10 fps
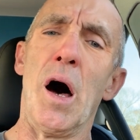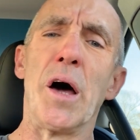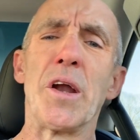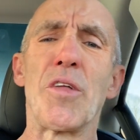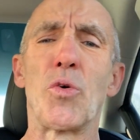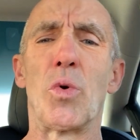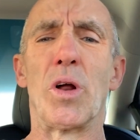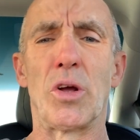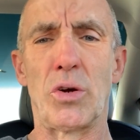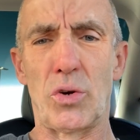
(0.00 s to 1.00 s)
Another
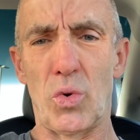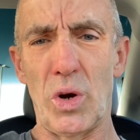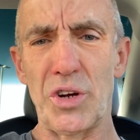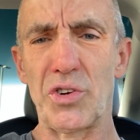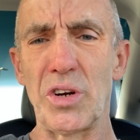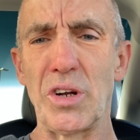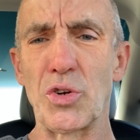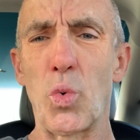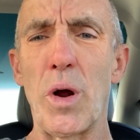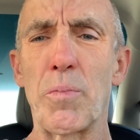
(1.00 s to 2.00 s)
really good question
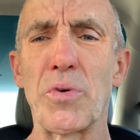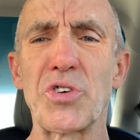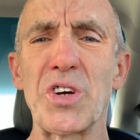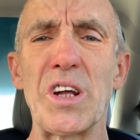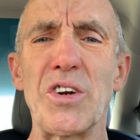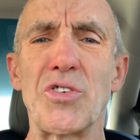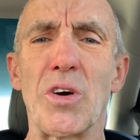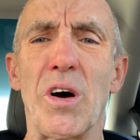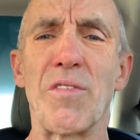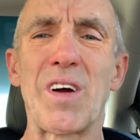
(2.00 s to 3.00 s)
is, what percentage
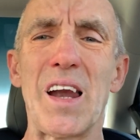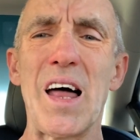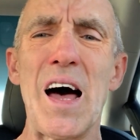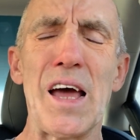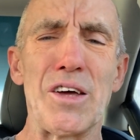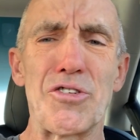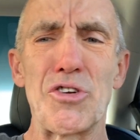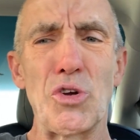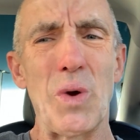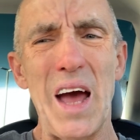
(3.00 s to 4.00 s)
of clients
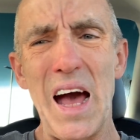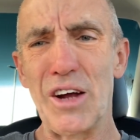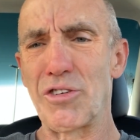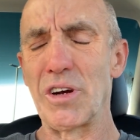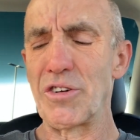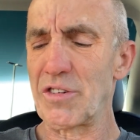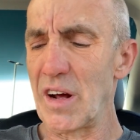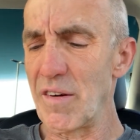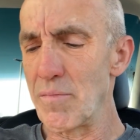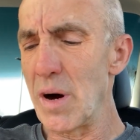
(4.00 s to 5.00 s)
do you actually
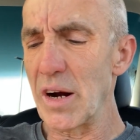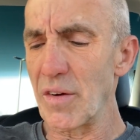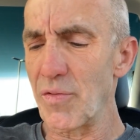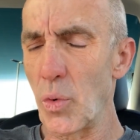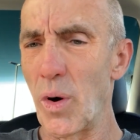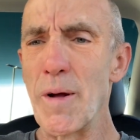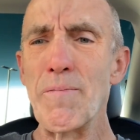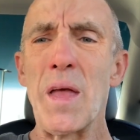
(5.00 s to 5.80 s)
save money for?